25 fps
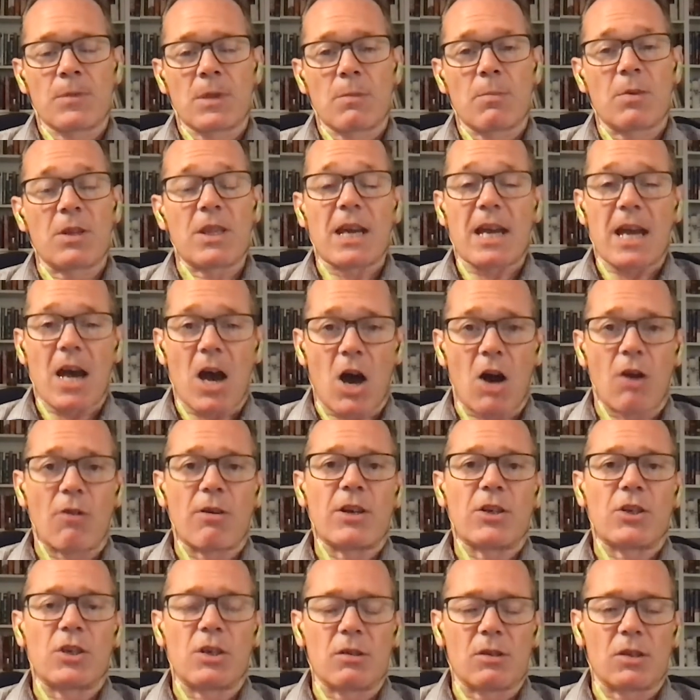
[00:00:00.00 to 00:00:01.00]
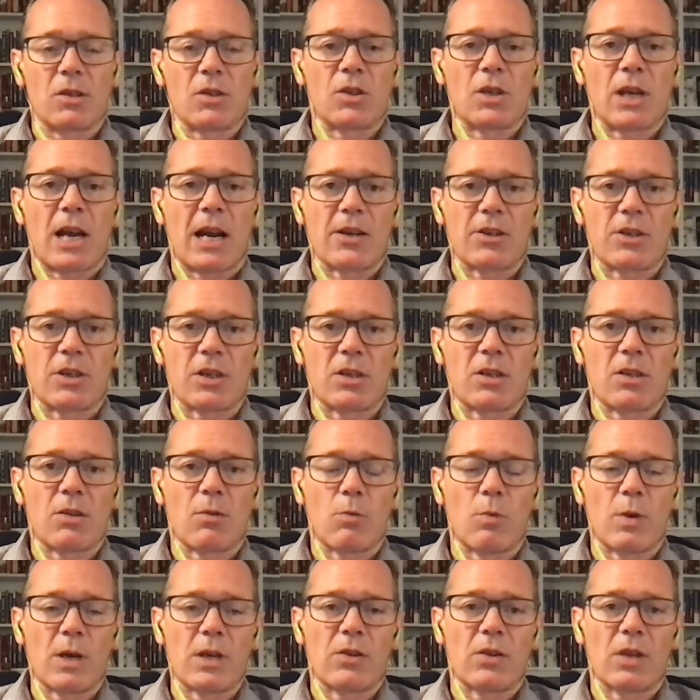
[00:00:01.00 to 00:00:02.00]
But they are issues and challenges
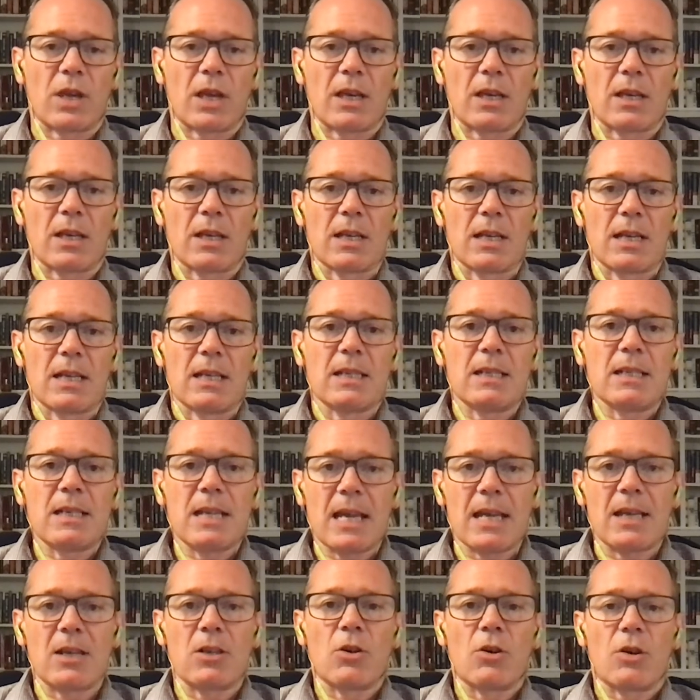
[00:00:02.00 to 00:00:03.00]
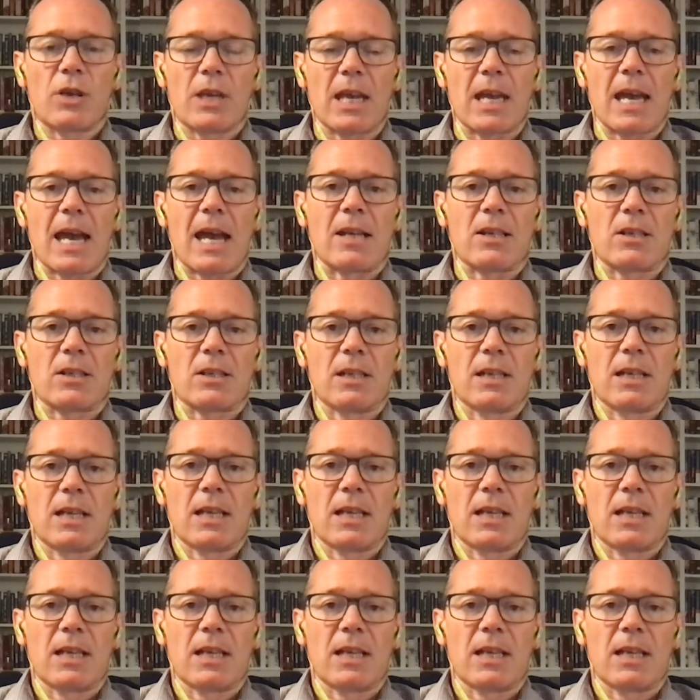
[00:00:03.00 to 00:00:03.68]
that we think need looking at.